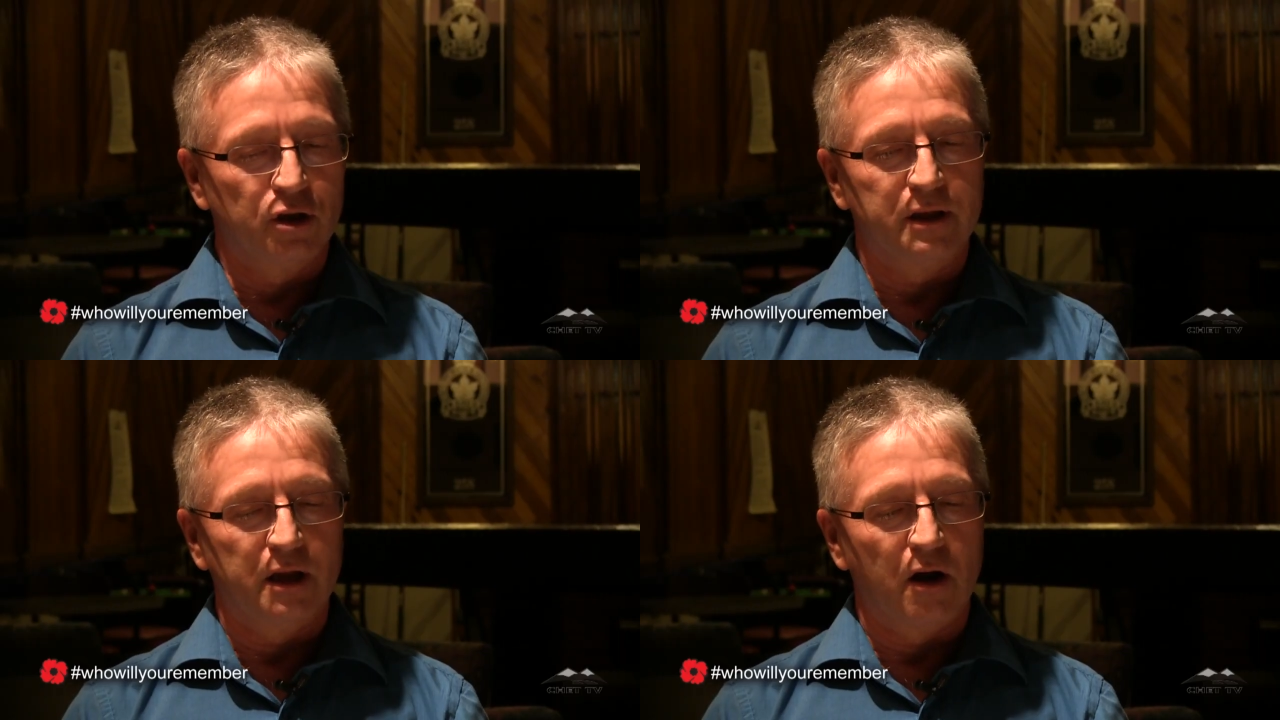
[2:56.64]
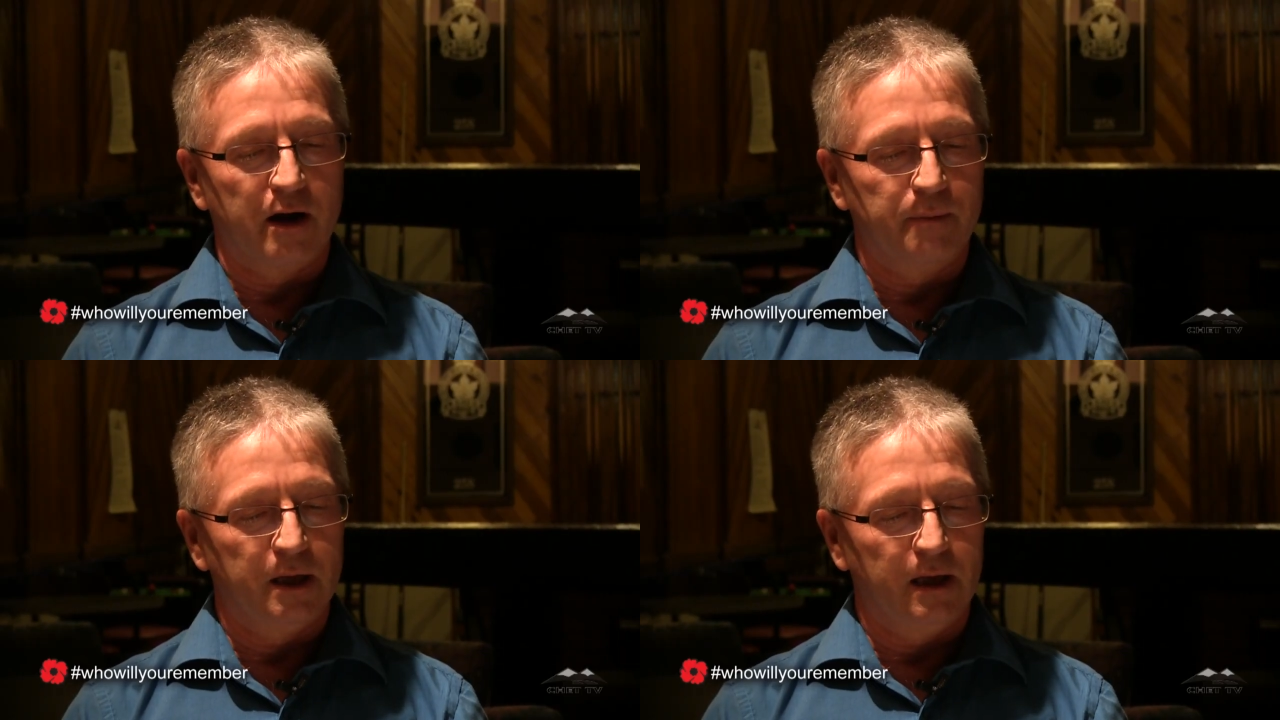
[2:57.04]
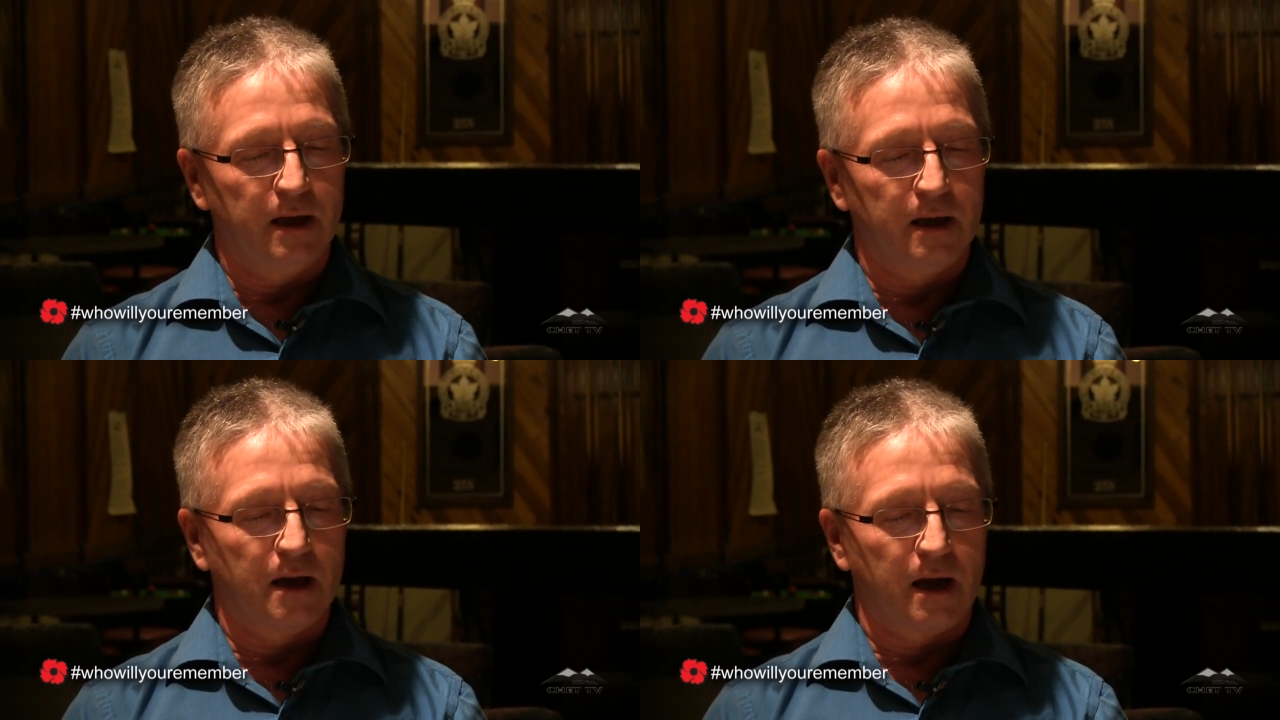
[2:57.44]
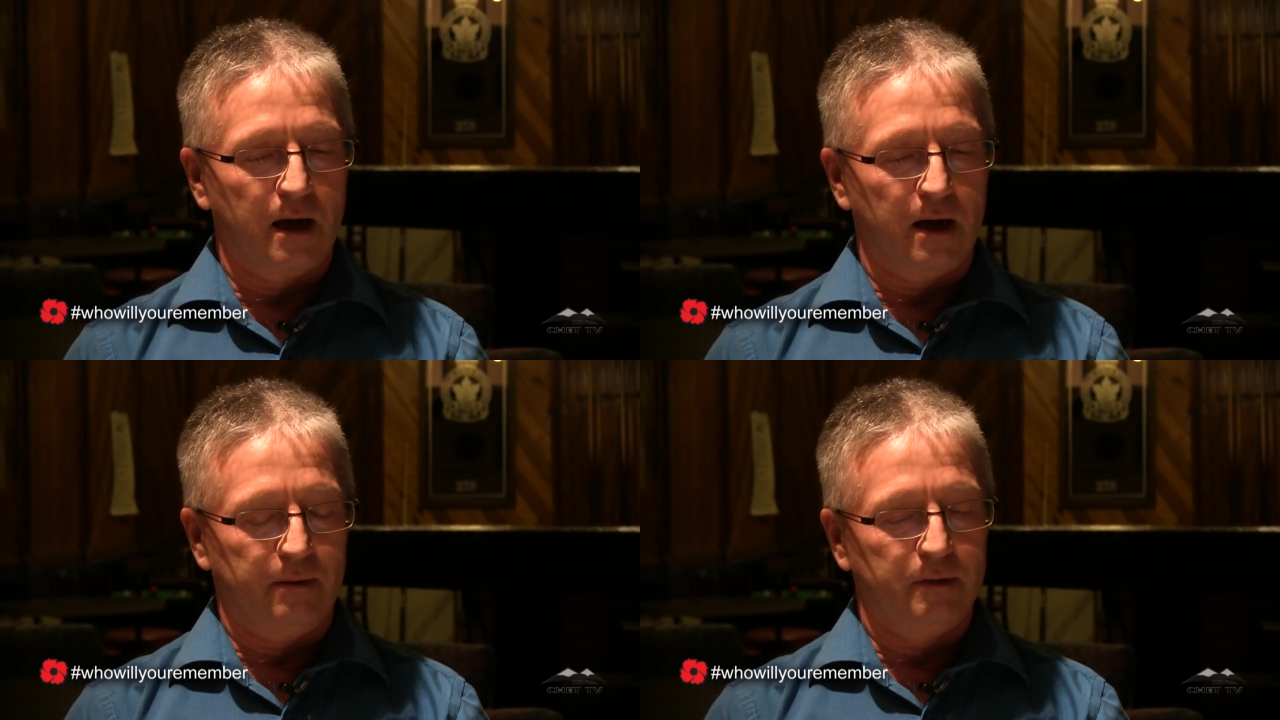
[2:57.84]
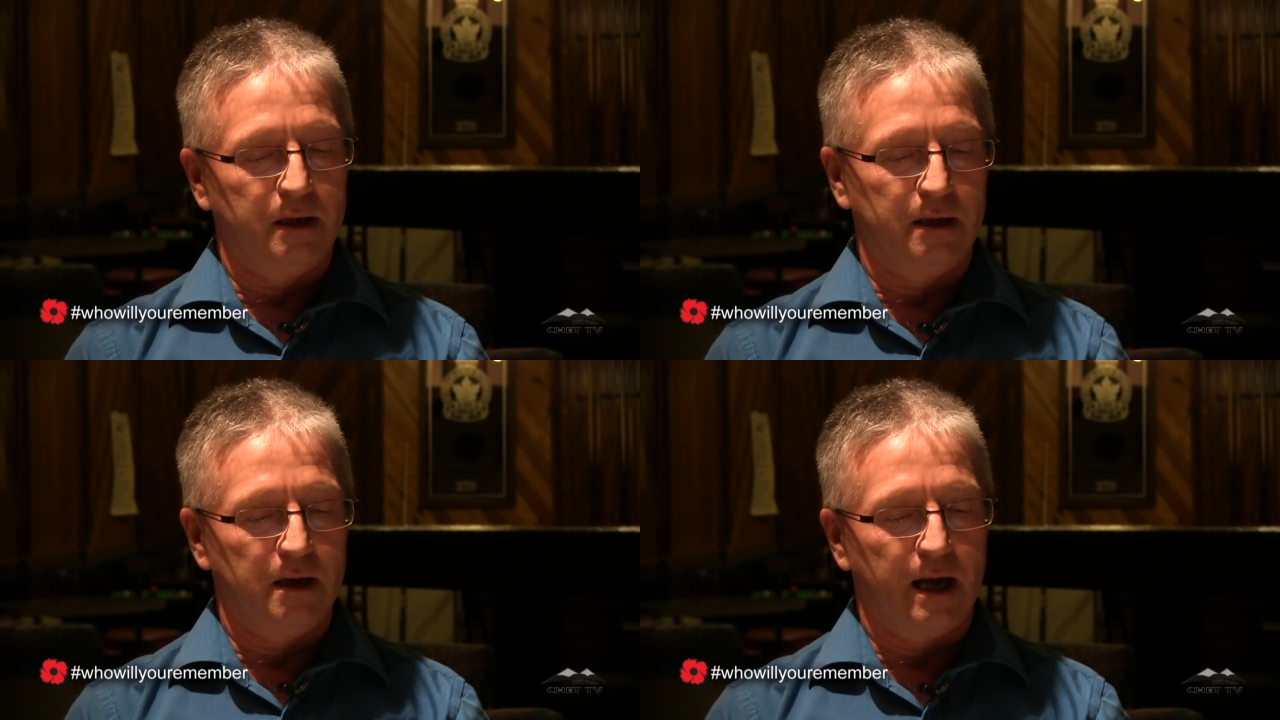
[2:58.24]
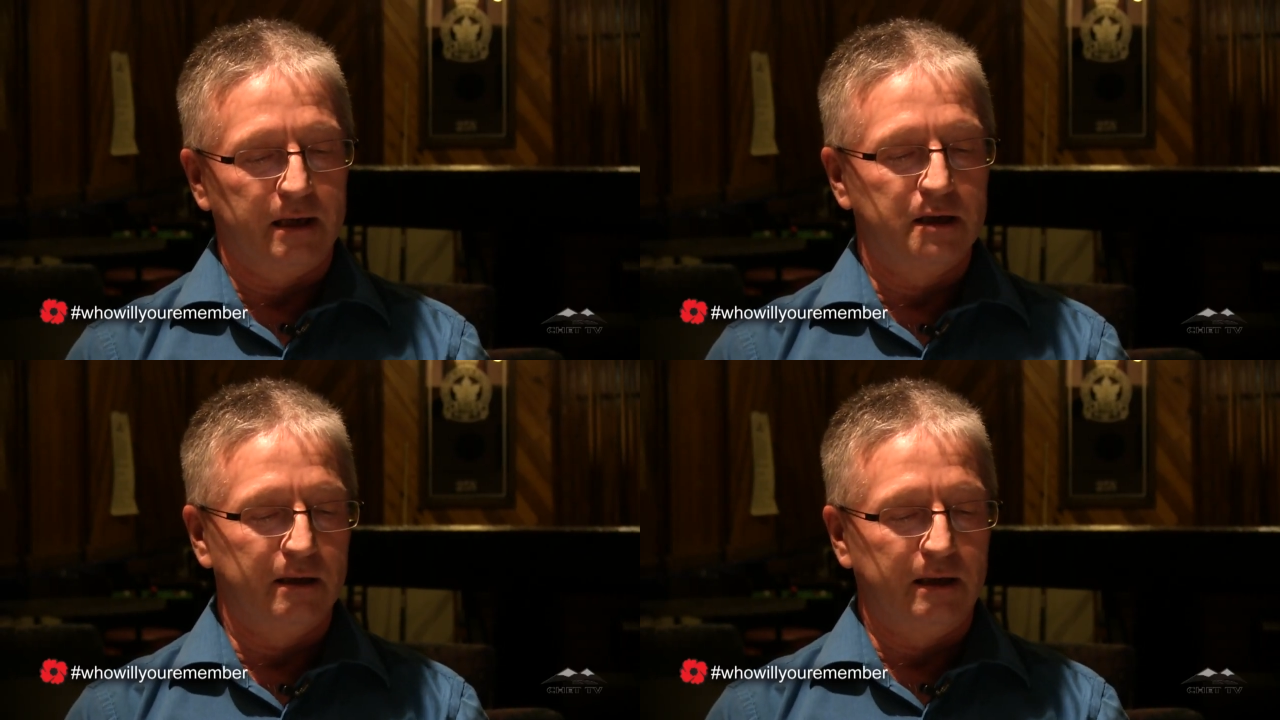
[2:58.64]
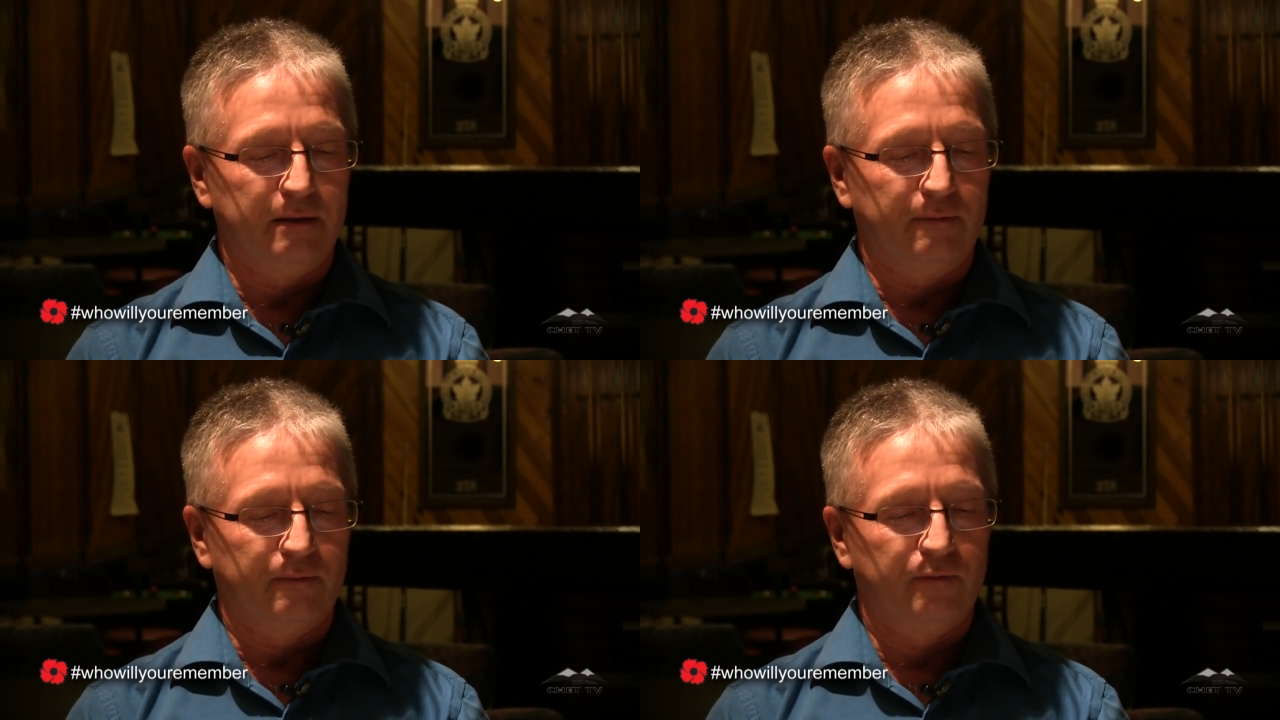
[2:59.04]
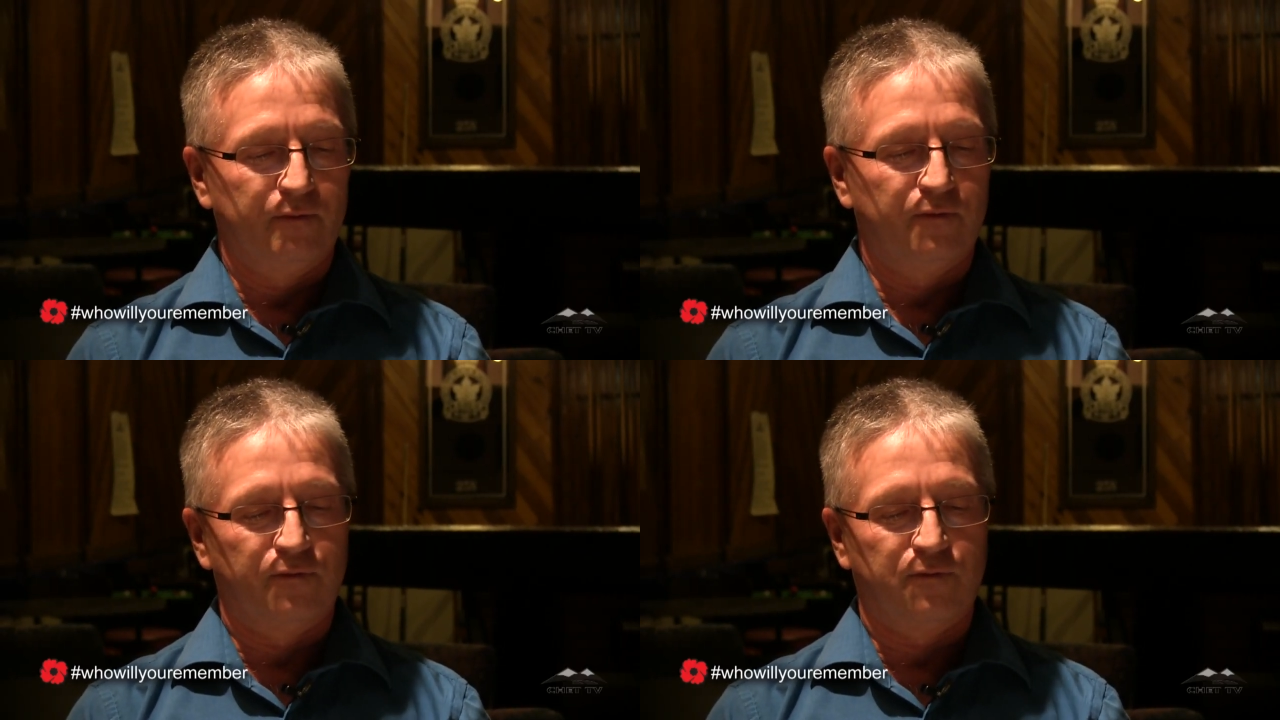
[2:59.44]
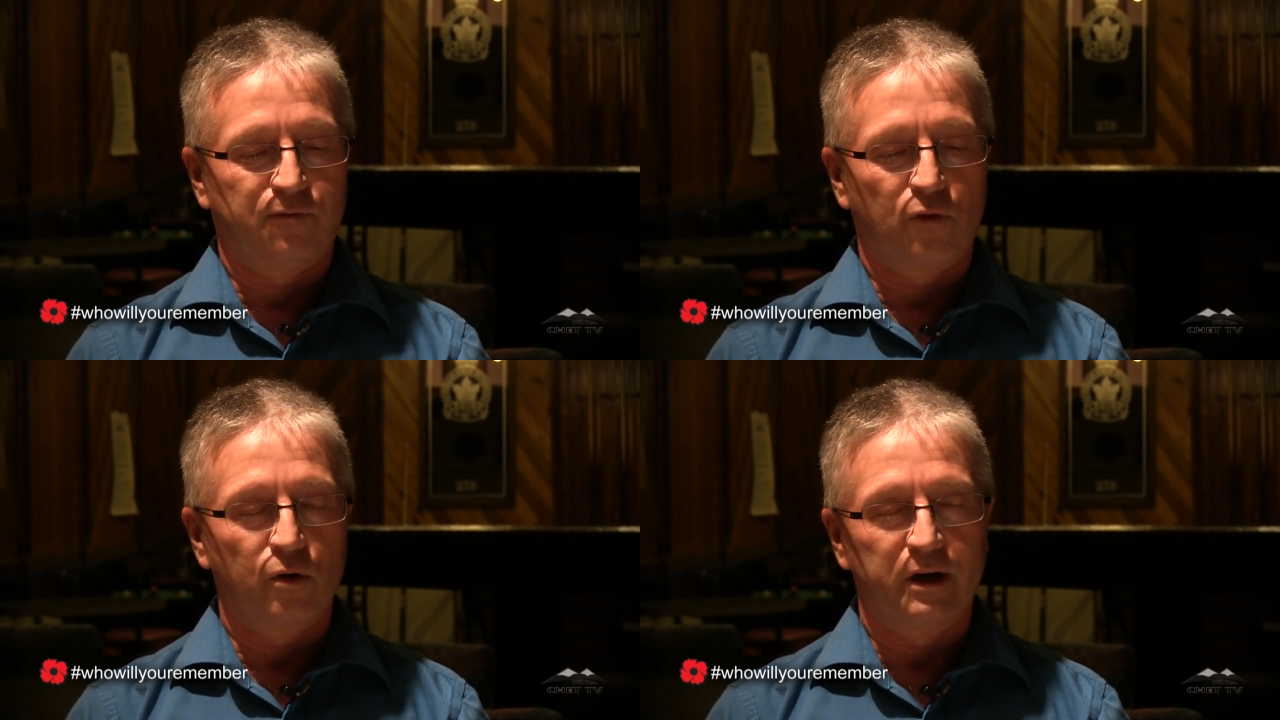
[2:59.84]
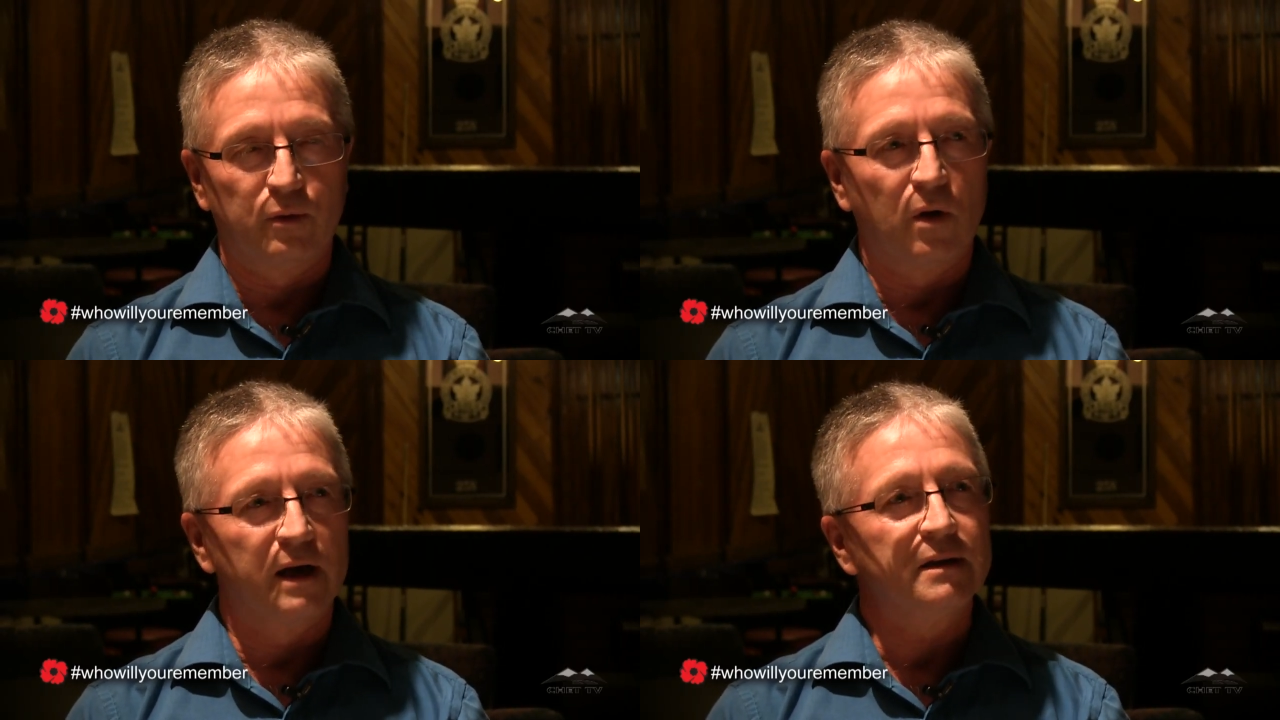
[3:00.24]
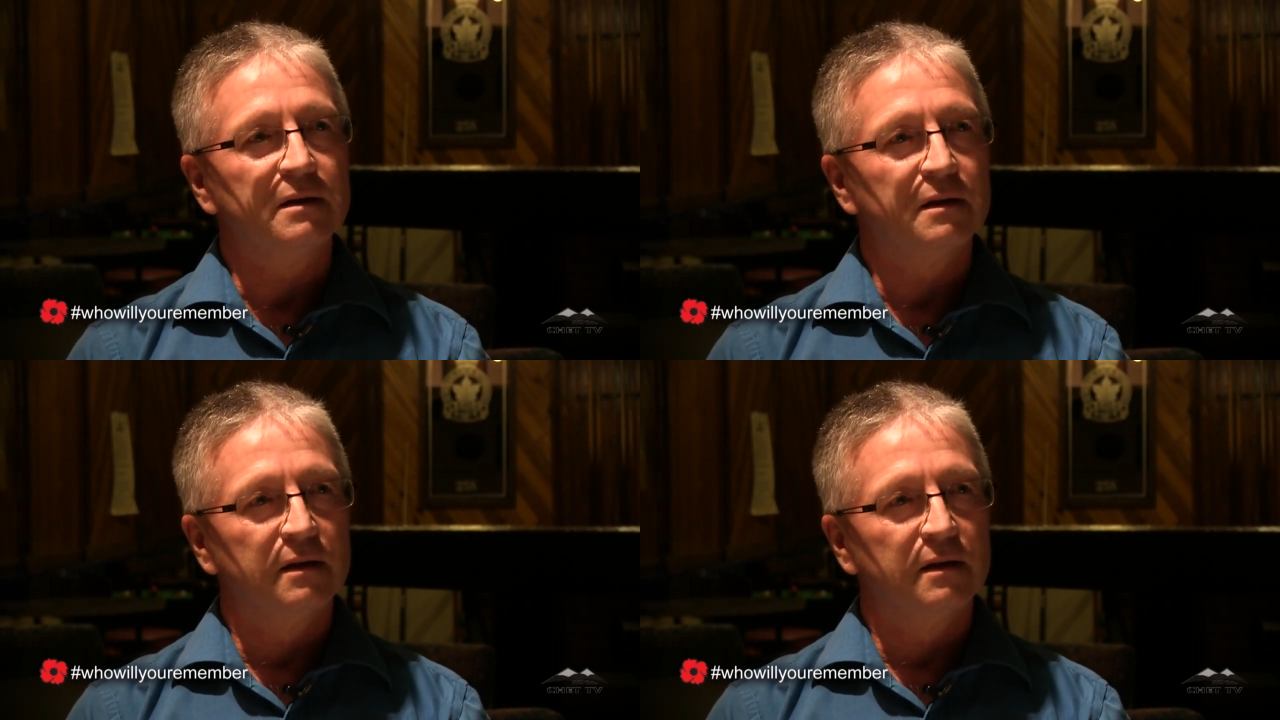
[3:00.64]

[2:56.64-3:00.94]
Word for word: joined the Army uh, in 1941.